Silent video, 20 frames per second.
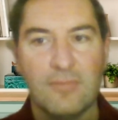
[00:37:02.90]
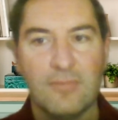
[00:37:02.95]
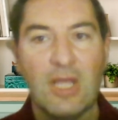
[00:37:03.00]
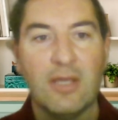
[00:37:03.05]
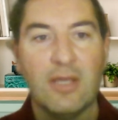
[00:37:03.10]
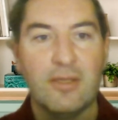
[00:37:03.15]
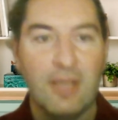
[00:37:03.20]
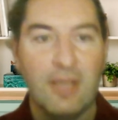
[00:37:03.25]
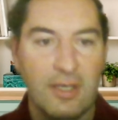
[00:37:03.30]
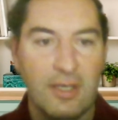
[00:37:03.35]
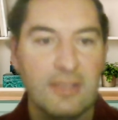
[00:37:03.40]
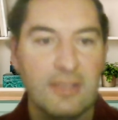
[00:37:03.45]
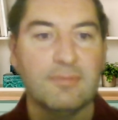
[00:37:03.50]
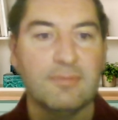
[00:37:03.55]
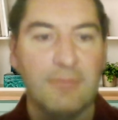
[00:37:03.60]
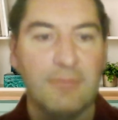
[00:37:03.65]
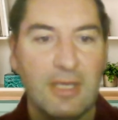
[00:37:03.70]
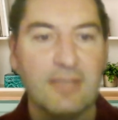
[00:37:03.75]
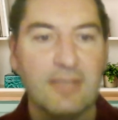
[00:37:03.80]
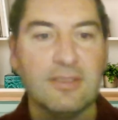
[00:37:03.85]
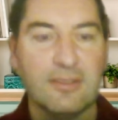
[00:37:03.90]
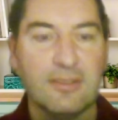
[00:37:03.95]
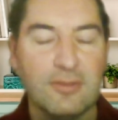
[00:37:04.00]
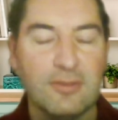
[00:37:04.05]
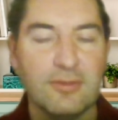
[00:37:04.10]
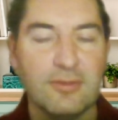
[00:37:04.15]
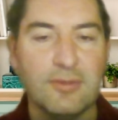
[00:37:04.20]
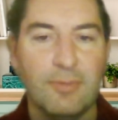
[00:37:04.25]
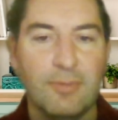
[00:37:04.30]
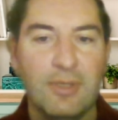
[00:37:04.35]
Yes, it's
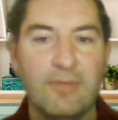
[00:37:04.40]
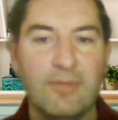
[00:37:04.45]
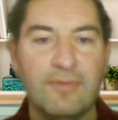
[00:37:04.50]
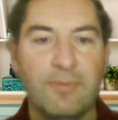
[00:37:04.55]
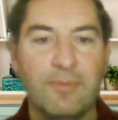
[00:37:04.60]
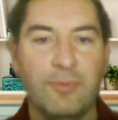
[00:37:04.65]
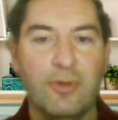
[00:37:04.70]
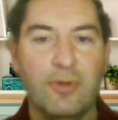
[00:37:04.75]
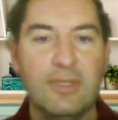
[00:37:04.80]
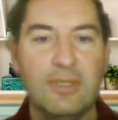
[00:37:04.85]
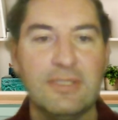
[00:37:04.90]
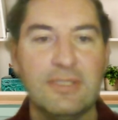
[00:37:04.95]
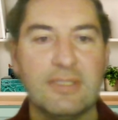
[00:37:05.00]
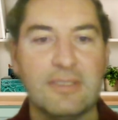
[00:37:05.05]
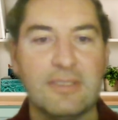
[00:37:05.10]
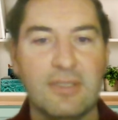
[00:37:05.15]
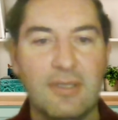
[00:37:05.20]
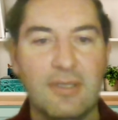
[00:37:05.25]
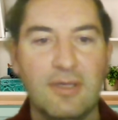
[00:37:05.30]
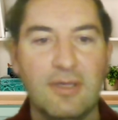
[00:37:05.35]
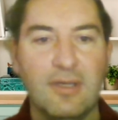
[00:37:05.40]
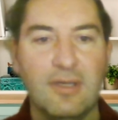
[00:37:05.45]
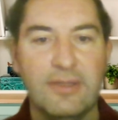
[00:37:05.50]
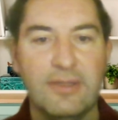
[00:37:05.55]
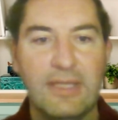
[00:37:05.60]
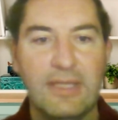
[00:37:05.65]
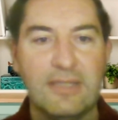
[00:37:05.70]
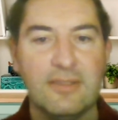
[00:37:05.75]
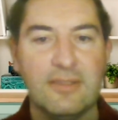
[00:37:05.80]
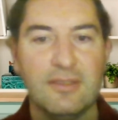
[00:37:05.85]
also one of the points
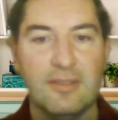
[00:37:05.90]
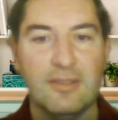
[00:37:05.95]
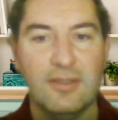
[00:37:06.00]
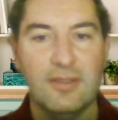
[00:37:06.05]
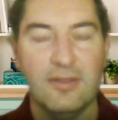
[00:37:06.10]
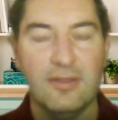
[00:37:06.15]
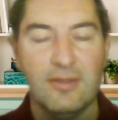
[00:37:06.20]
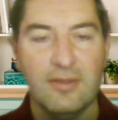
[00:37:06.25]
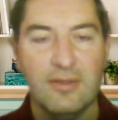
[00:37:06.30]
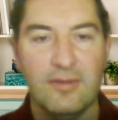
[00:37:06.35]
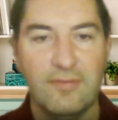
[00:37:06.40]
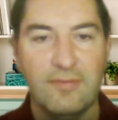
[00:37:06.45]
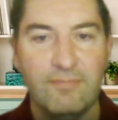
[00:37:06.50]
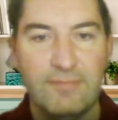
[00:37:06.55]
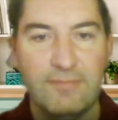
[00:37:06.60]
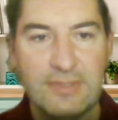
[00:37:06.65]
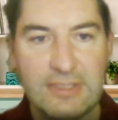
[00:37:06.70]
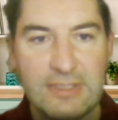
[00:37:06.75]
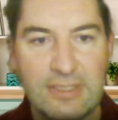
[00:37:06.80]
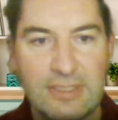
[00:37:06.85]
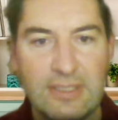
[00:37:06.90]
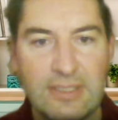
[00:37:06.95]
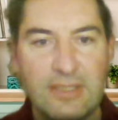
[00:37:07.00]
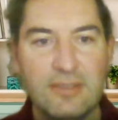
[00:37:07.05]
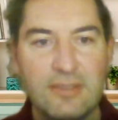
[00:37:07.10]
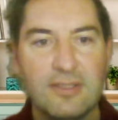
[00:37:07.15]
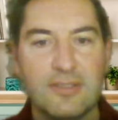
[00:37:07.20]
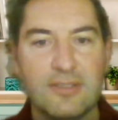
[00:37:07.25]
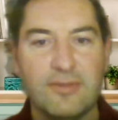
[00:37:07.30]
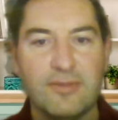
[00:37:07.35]
that VC
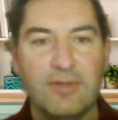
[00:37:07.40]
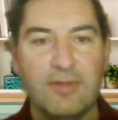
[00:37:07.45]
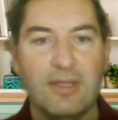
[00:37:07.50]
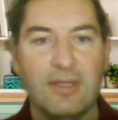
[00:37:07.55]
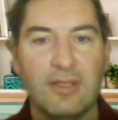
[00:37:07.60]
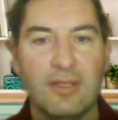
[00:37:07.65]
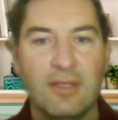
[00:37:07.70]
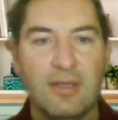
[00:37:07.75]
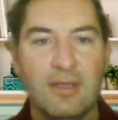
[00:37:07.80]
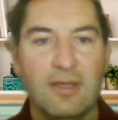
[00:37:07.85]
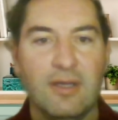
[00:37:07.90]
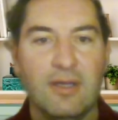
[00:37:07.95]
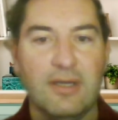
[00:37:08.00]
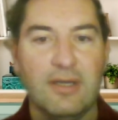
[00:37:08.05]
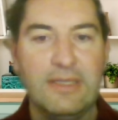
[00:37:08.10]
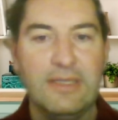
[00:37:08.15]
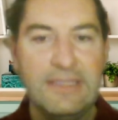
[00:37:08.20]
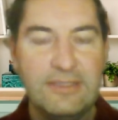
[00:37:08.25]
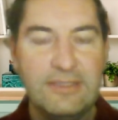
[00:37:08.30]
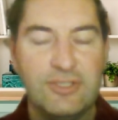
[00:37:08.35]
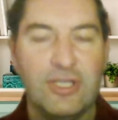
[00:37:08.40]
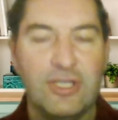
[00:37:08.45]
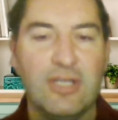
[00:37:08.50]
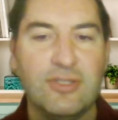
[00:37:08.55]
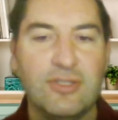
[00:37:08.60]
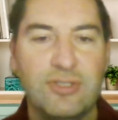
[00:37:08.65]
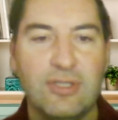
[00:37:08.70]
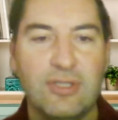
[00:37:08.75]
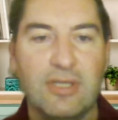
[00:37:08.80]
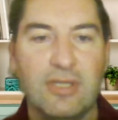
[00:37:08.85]
industry is
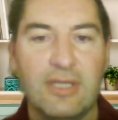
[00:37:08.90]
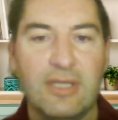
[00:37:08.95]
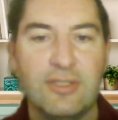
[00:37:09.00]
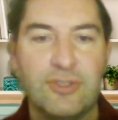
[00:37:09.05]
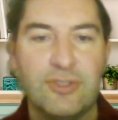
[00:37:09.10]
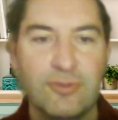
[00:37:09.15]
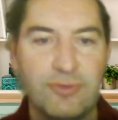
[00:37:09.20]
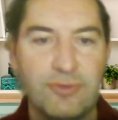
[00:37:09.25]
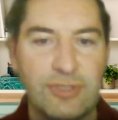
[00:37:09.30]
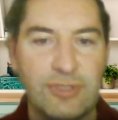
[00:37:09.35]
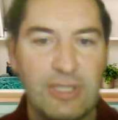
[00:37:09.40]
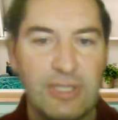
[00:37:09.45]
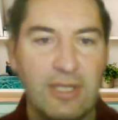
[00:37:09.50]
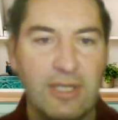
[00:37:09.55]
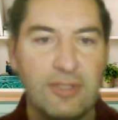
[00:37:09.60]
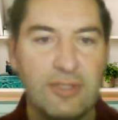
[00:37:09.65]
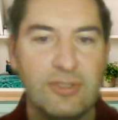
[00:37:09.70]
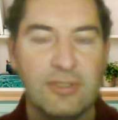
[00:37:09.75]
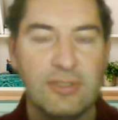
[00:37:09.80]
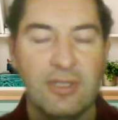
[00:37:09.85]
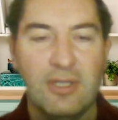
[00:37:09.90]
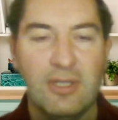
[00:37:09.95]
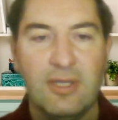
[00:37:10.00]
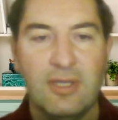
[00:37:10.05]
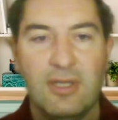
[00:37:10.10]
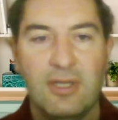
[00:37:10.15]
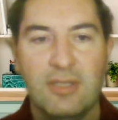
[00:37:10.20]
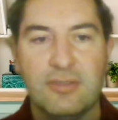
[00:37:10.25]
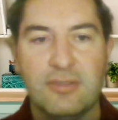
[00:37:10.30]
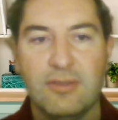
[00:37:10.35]
changing and should change.
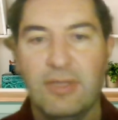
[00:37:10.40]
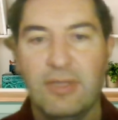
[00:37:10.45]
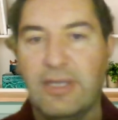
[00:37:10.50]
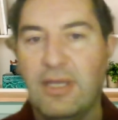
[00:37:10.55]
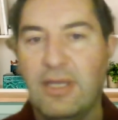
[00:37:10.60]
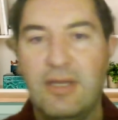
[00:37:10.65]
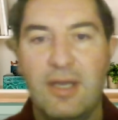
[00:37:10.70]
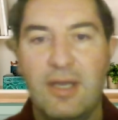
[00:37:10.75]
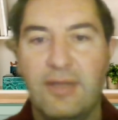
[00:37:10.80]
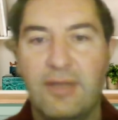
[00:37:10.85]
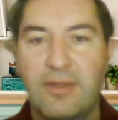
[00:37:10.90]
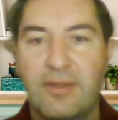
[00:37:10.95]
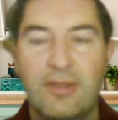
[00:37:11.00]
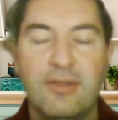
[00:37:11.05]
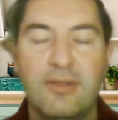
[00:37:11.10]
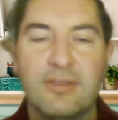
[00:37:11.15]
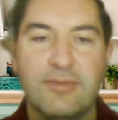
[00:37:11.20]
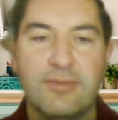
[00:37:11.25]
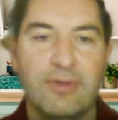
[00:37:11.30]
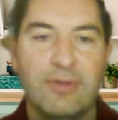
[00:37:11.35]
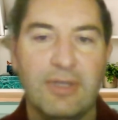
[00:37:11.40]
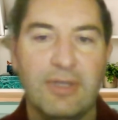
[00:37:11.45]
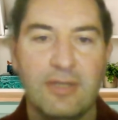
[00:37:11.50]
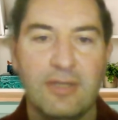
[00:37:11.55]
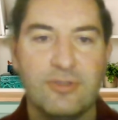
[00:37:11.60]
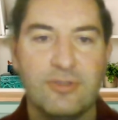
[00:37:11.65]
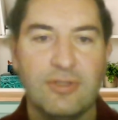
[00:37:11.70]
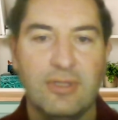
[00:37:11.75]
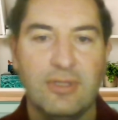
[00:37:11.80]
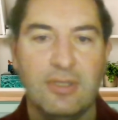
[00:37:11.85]
So like any other industry,
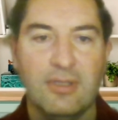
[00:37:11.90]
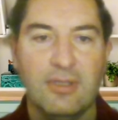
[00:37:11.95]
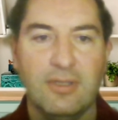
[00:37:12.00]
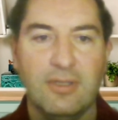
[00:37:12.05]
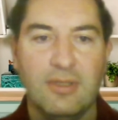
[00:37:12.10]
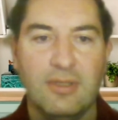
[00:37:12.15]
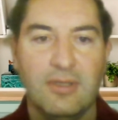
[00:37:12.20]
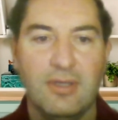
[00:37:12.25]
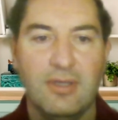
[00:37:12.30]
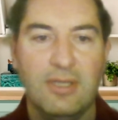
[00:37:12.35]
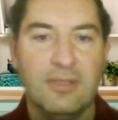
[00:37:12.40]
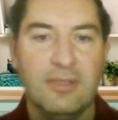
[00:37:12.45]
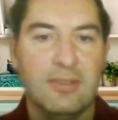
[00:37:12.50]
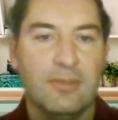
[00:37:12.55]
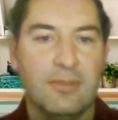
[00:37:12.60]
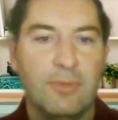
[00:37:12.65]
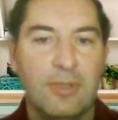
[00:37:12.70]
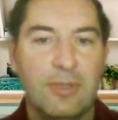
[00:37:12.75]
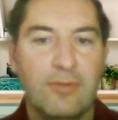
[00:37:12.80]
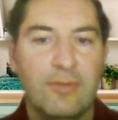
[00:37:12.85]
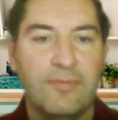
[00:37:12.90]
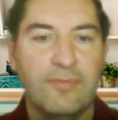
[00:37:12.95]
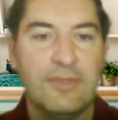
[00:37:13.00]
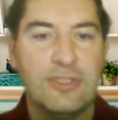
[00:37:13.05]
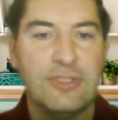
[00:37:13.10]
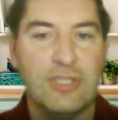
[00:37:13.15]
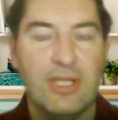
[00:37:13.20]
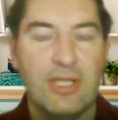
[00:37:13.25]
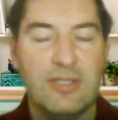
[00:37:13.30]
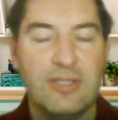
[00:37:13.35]
actually, and one of the
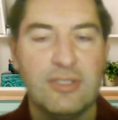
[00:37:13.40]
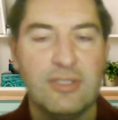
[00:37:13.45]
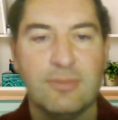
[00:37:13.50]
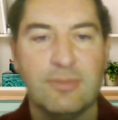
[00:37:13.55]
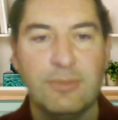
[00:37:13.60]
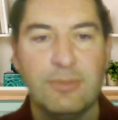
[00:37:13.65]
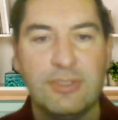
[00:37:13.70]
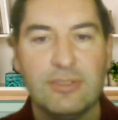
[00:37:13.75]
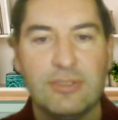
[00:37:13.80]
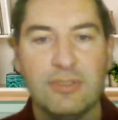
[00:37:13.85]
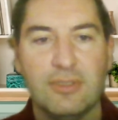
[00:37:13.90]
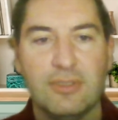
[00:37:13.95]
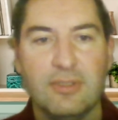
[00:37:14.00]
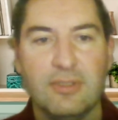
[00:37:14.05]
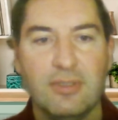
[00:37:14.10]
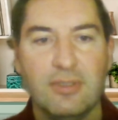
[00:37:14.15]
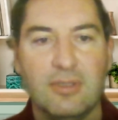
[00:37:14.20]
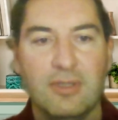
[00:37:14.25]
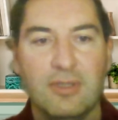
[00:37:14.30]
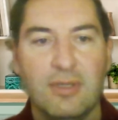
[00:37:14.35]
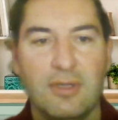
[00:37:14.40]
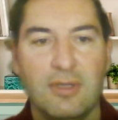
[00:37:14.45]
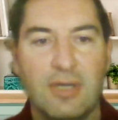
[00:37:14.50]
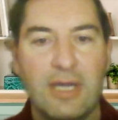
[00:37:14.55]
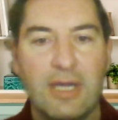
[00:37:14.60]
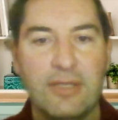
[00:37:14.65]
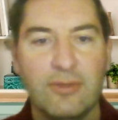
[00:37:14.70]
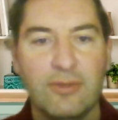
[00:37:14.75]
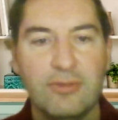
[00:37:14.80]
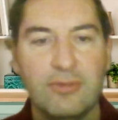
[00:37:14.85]
changes which
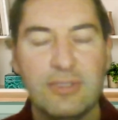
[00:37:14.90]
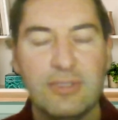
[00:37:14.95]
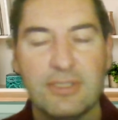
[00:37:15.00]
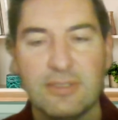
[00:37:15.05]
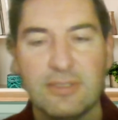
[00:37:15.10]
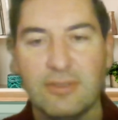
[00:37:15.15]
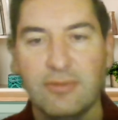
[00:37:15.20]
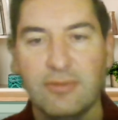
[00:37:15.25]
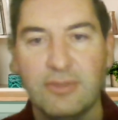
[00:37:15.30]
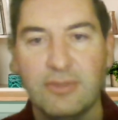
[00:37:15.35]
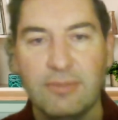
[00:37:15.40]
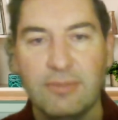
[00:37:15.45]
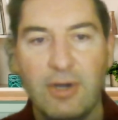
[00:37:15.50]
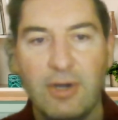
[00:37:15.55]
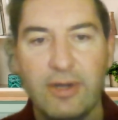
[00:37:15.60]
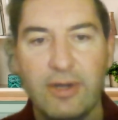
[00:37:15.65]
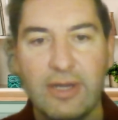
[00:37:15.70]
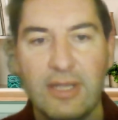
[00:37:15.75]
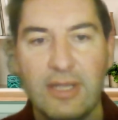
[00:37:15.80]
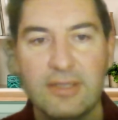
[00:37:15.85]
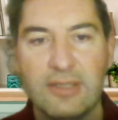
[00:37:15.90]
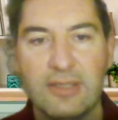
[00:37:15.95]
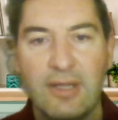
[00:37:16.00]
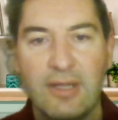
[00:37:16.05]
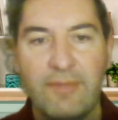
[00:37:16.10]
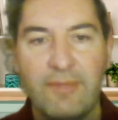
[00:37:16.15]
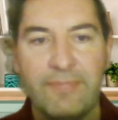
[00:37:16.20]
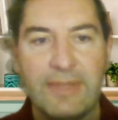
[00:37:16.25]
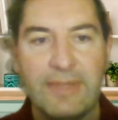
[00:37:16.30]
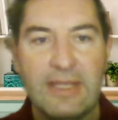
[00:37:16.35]
I notice on the market
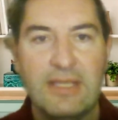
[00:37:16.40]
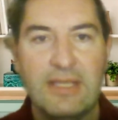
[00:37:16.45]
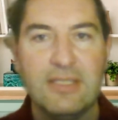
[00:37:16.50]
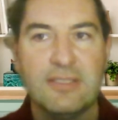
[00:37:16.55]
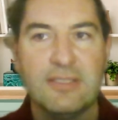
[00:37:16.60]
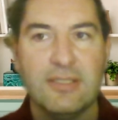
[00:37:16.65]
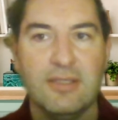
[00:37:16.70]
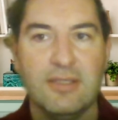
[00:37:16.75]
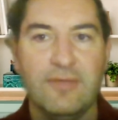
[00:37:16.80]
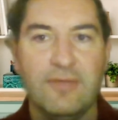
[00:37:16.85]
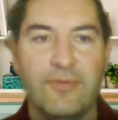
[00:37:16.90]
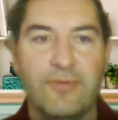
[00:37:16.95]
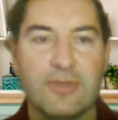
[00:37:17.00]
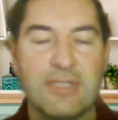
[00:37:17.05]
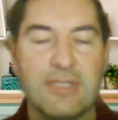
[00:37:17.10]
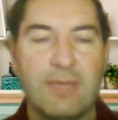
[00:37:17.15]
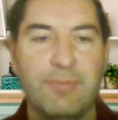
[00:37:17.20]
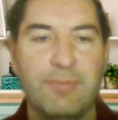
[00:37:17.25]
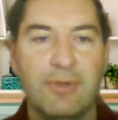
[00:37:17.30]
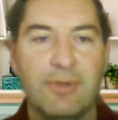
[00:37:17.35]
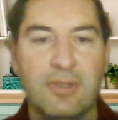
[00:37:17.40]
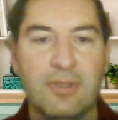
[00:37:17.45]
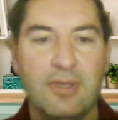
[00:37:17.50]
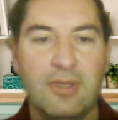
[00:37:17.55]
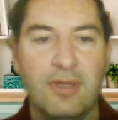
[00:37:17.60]
is, for example,